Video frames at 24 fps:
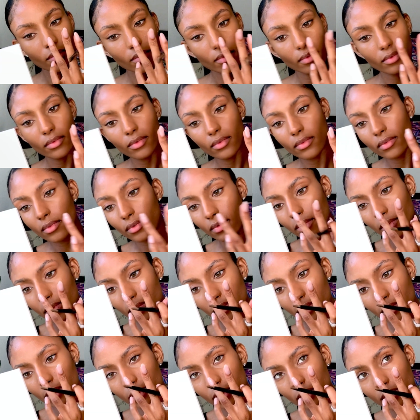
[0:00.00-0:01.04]
So
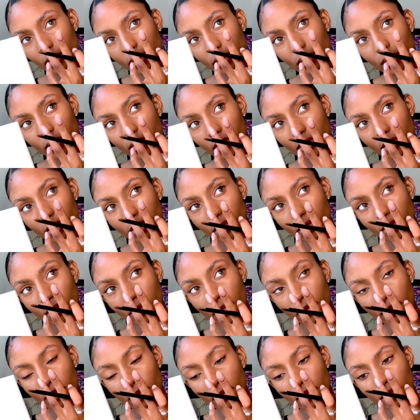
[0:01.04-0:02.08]
blending that out with
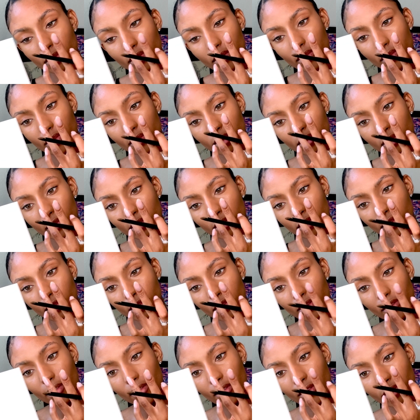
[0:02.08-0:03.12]
my finger.
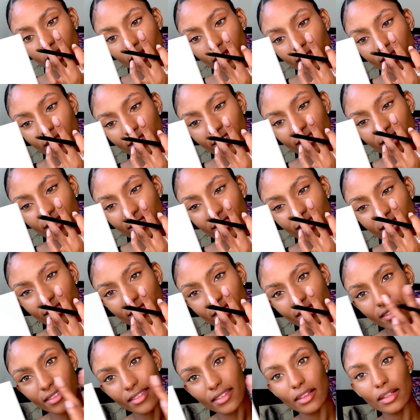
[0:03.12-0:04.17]
Oh, and if you notice
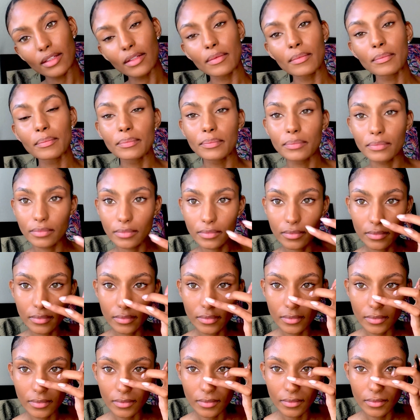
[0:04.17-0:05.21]
I'm looking to the side, I'm
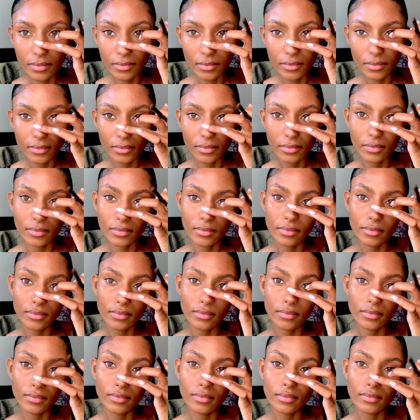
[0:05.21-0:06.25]
watching a YouTube video
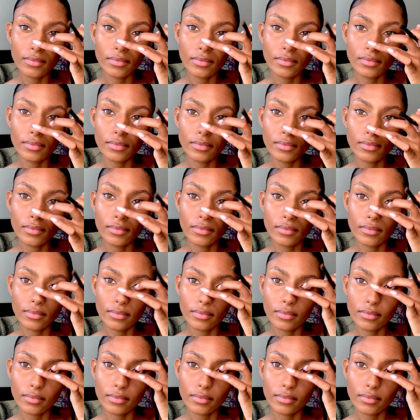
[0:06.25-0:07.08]
as I film this.